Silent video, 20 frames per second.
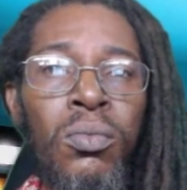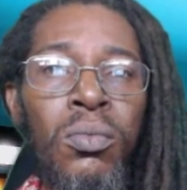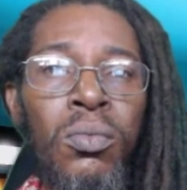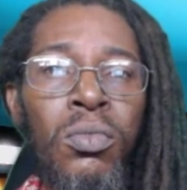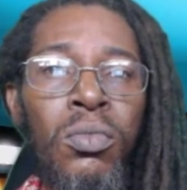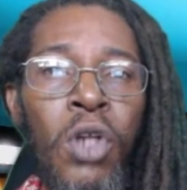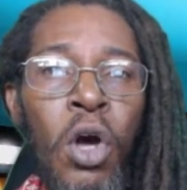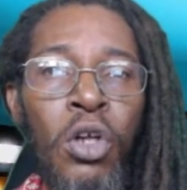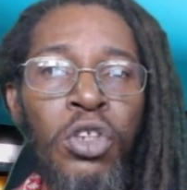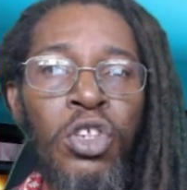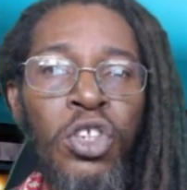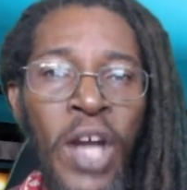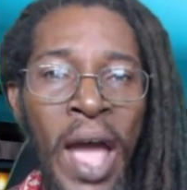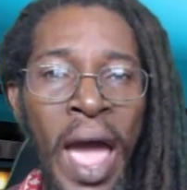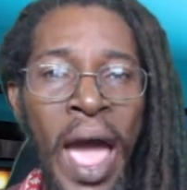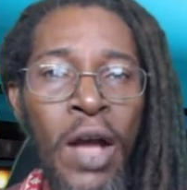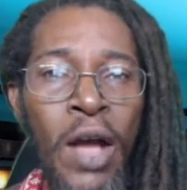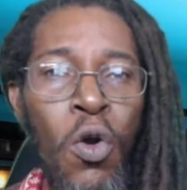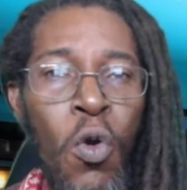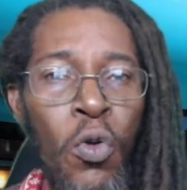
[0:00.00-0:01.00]
Now,
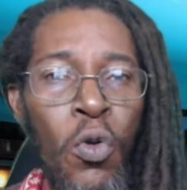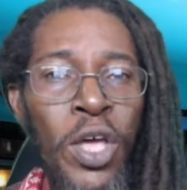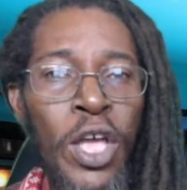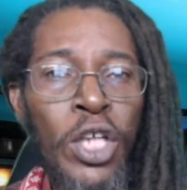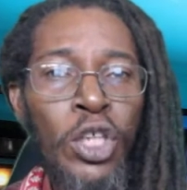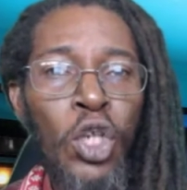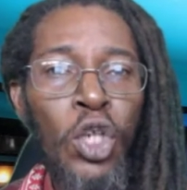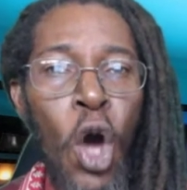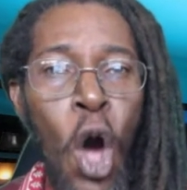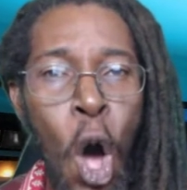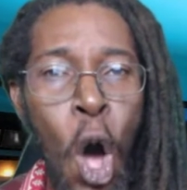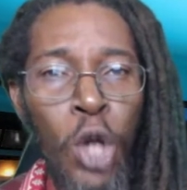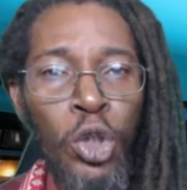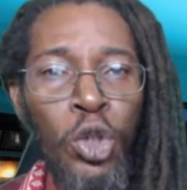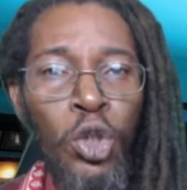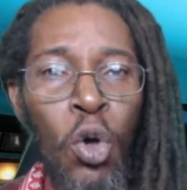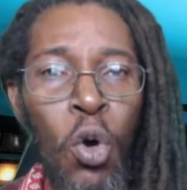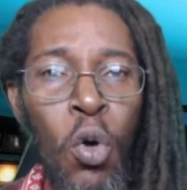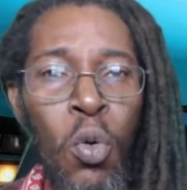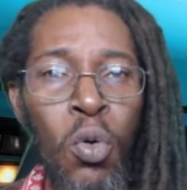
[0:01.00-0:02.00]
Chang, who is
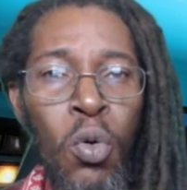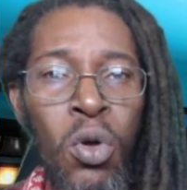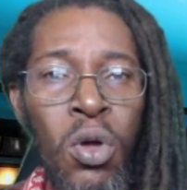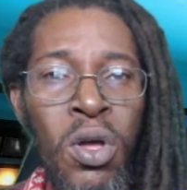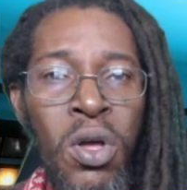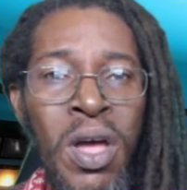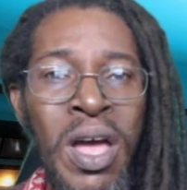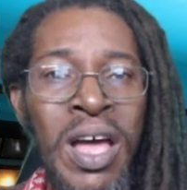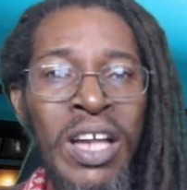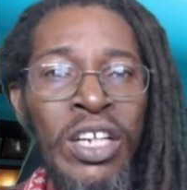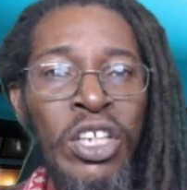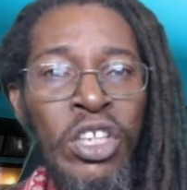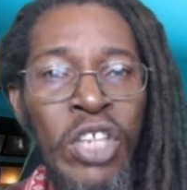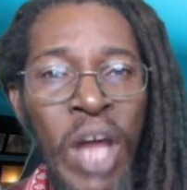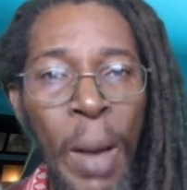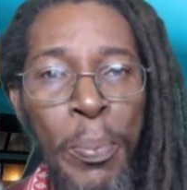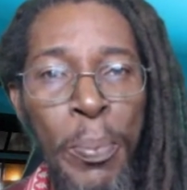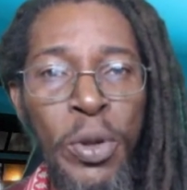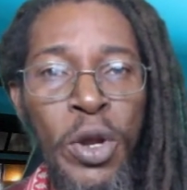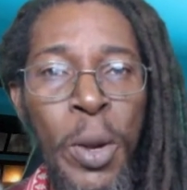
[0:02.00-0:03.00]
also
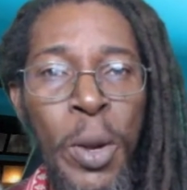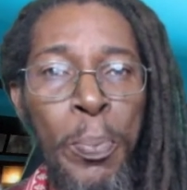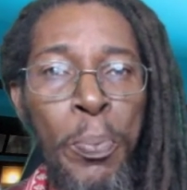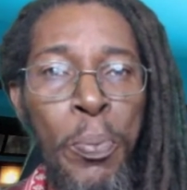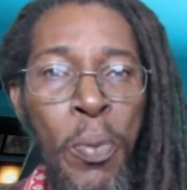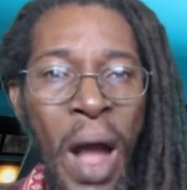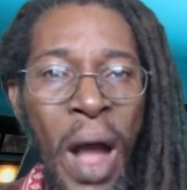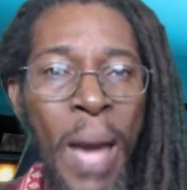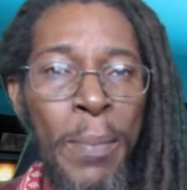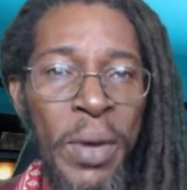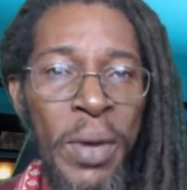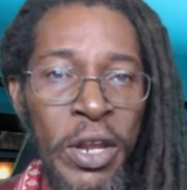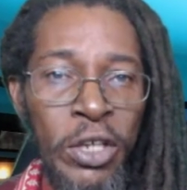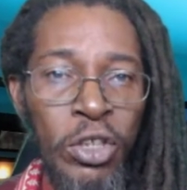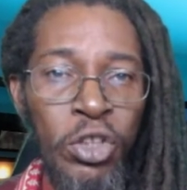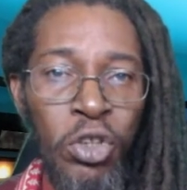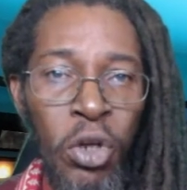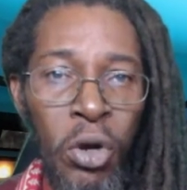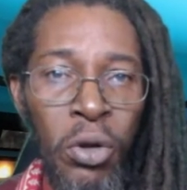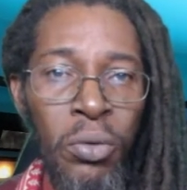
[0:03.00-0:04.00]
deputy prime
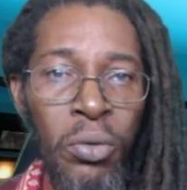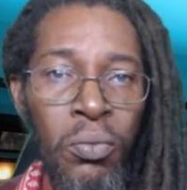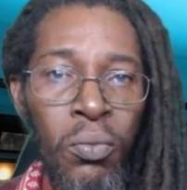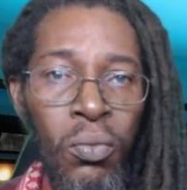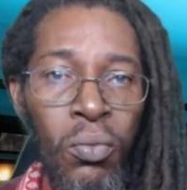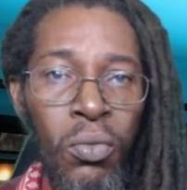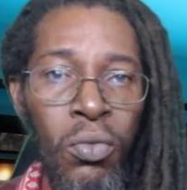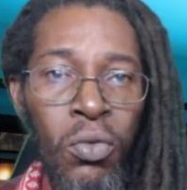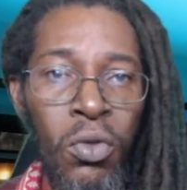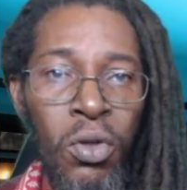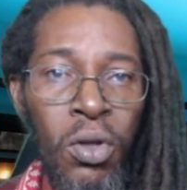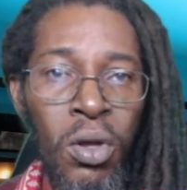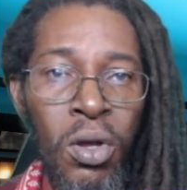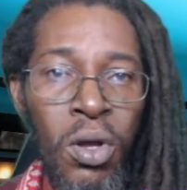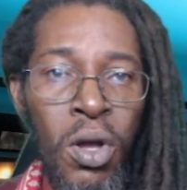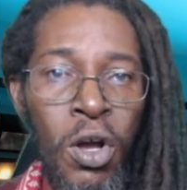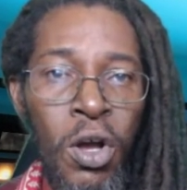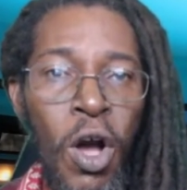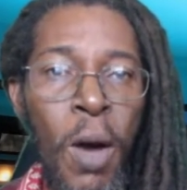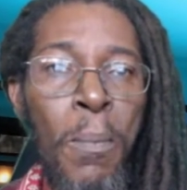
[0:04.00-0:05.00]
minister,
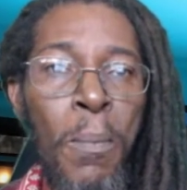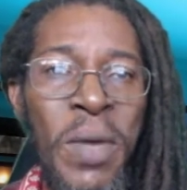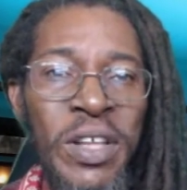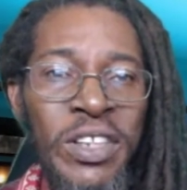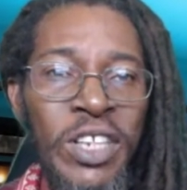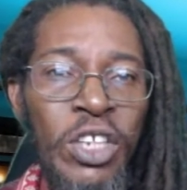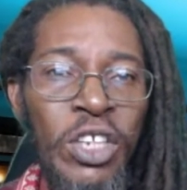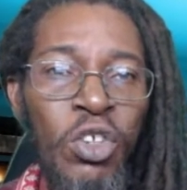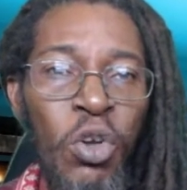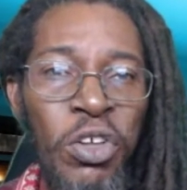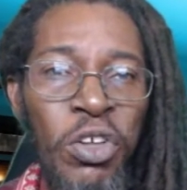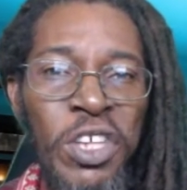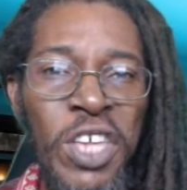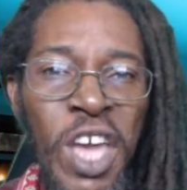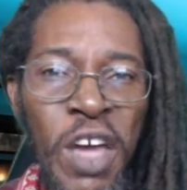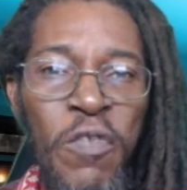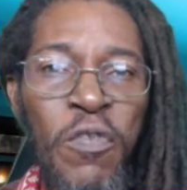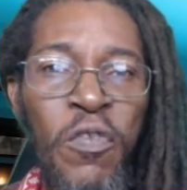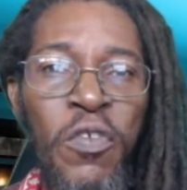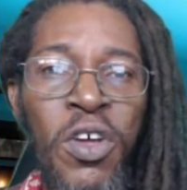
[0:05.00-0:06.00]
committed to
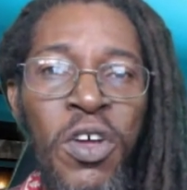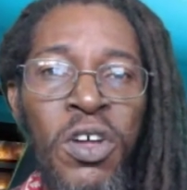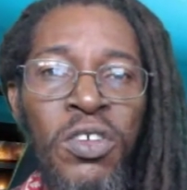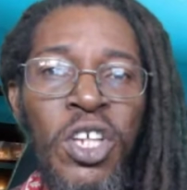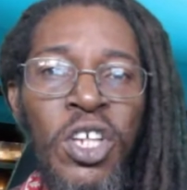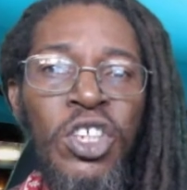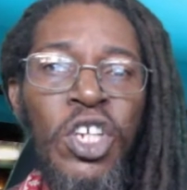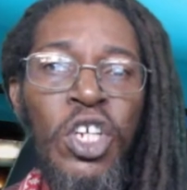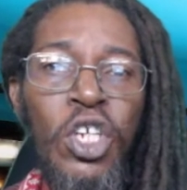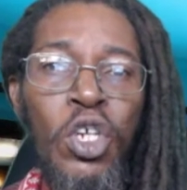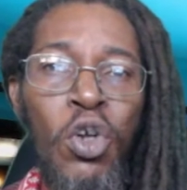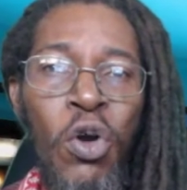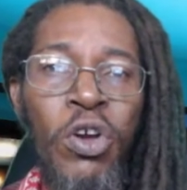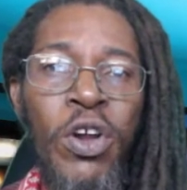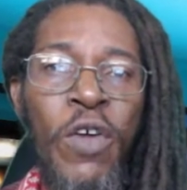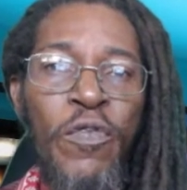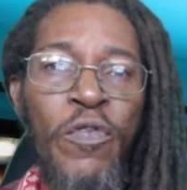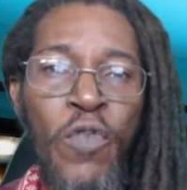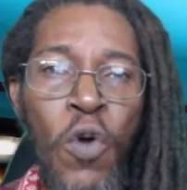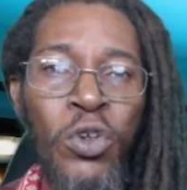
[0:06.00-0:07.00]
give the security
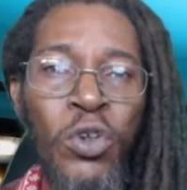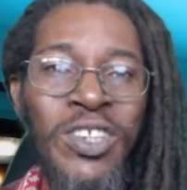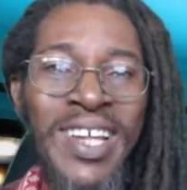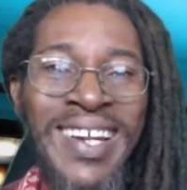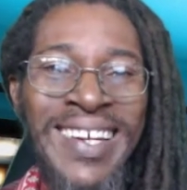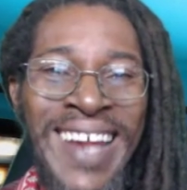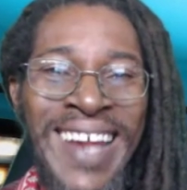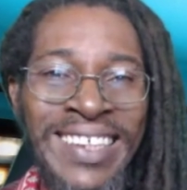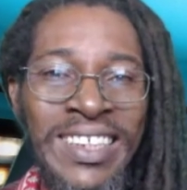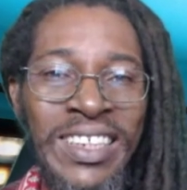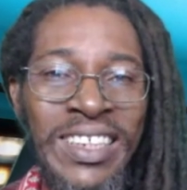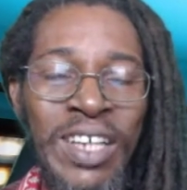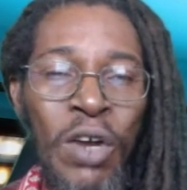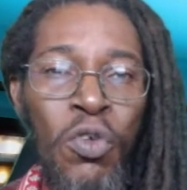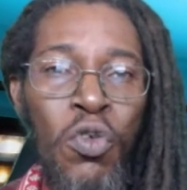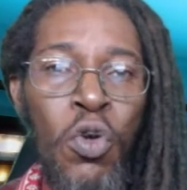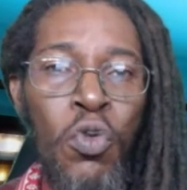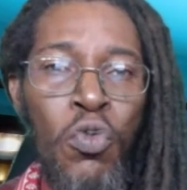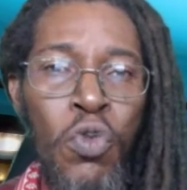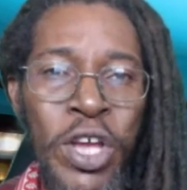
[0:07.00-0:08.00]
force the
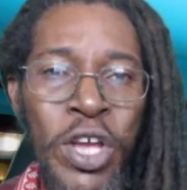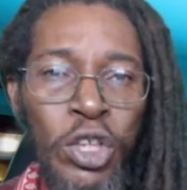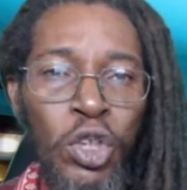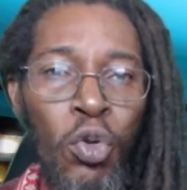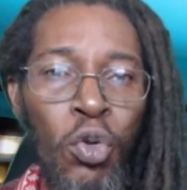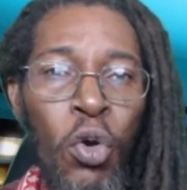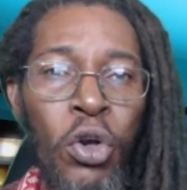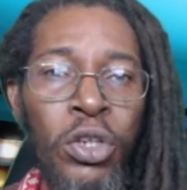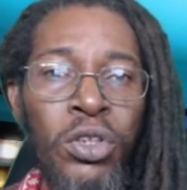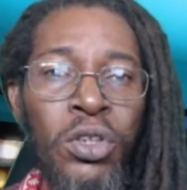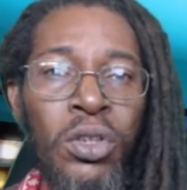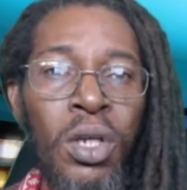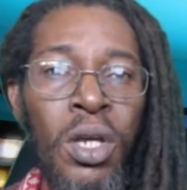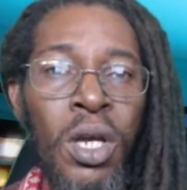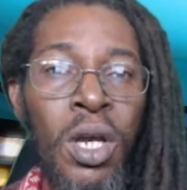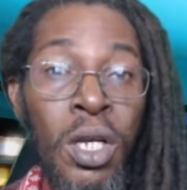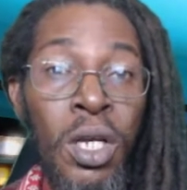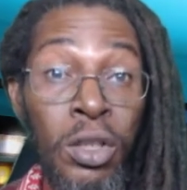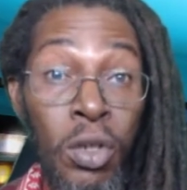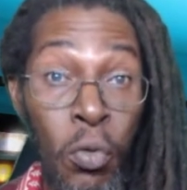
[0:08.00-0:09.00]
necessary resource
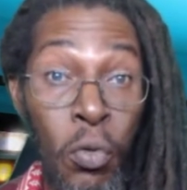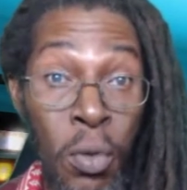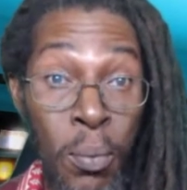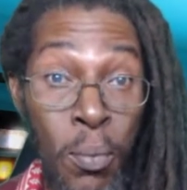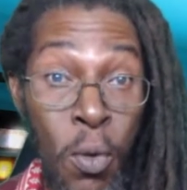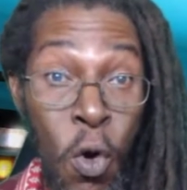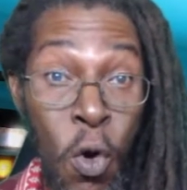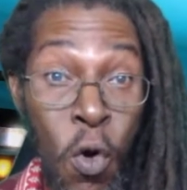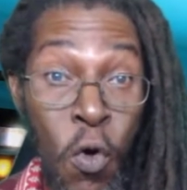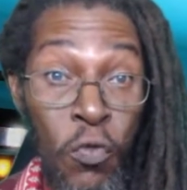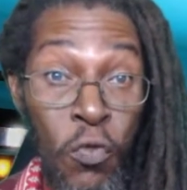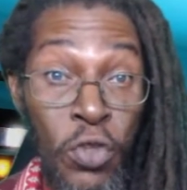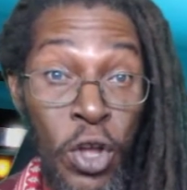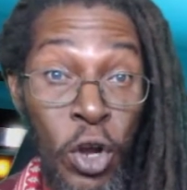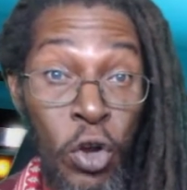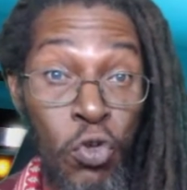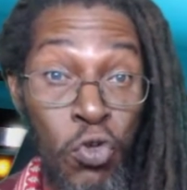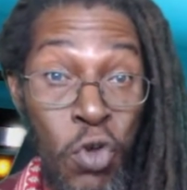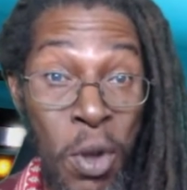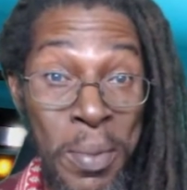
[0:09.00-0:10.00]
to remove the
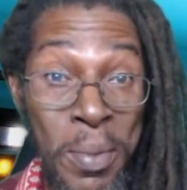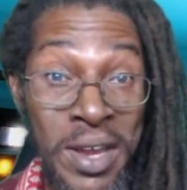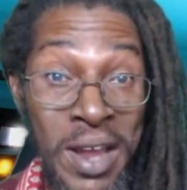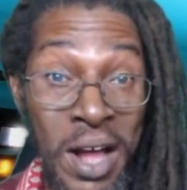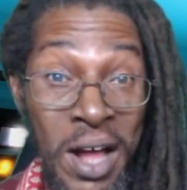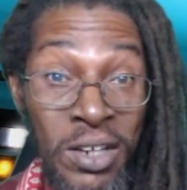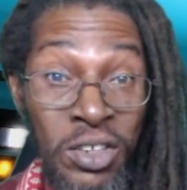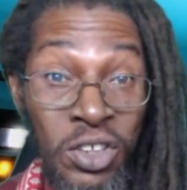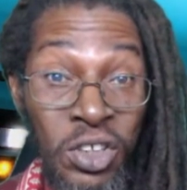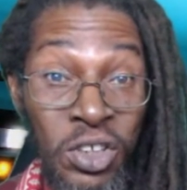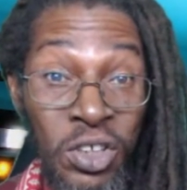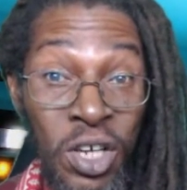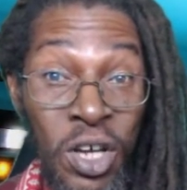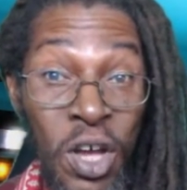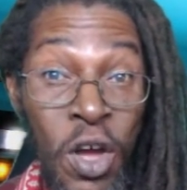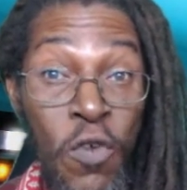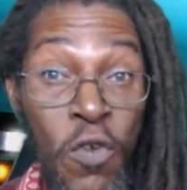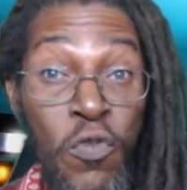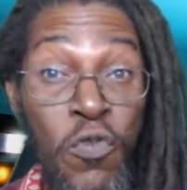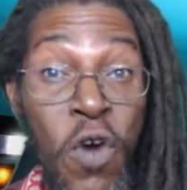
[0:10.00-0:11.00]
criminals
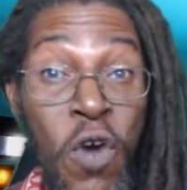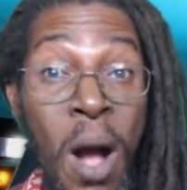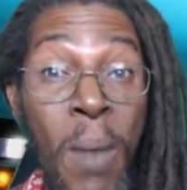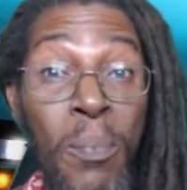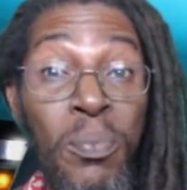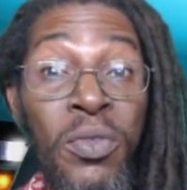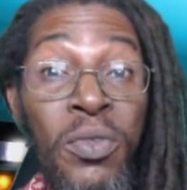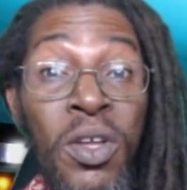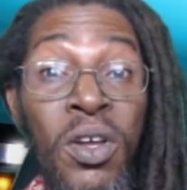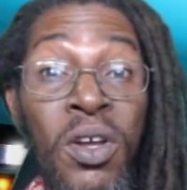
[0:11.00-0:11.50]
from